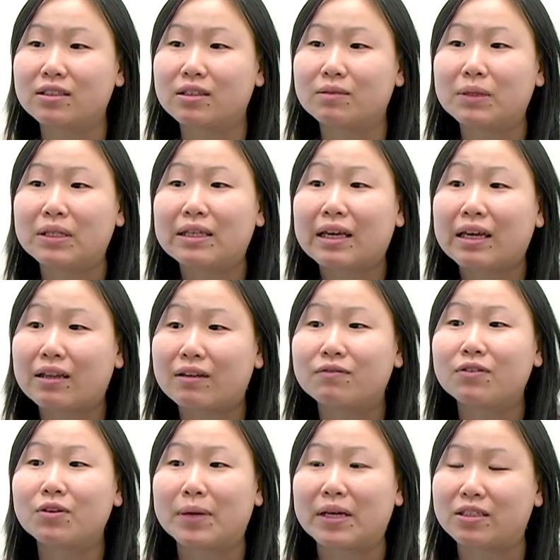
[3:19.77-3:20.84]
to communicate
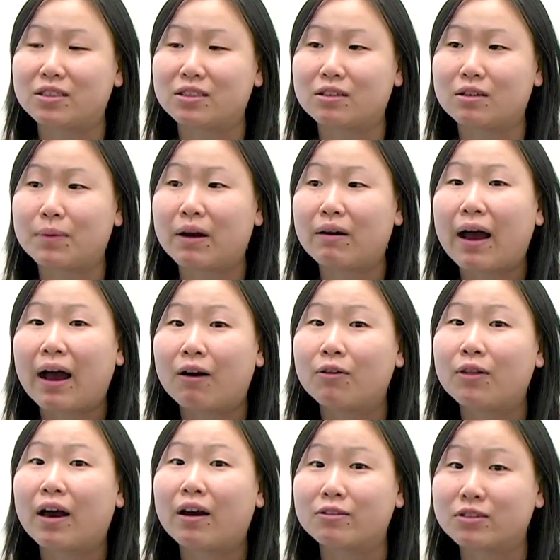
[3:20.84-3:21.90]
information about how
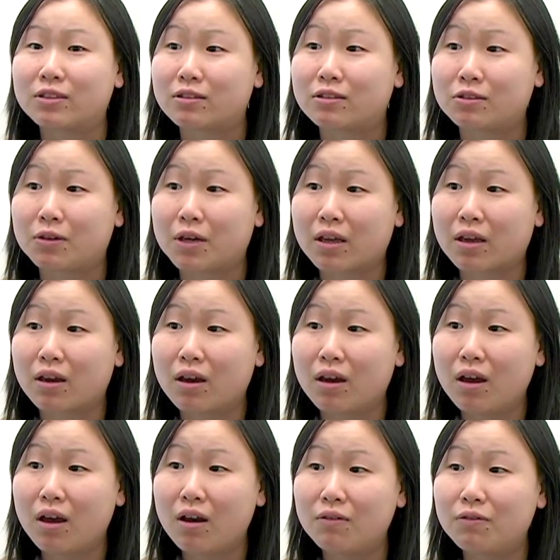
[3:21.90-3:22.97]
the house is
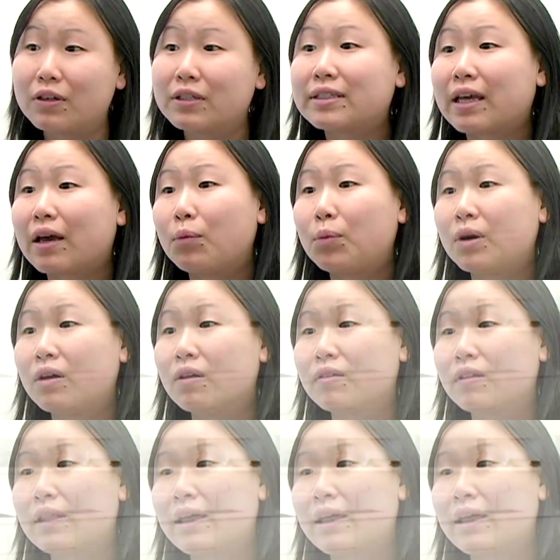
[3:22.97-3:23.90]
doing. For example, the